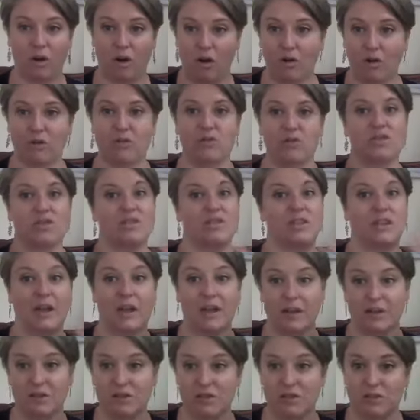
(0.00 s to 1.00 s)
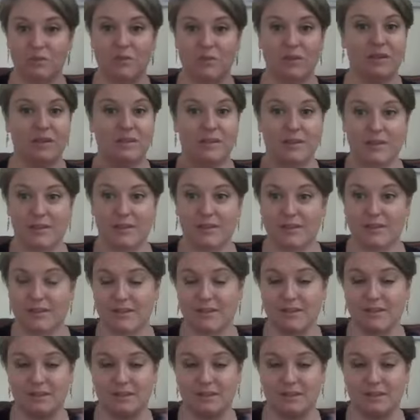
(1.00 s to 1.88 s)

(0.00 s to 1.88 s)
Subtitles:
all just kind of doing this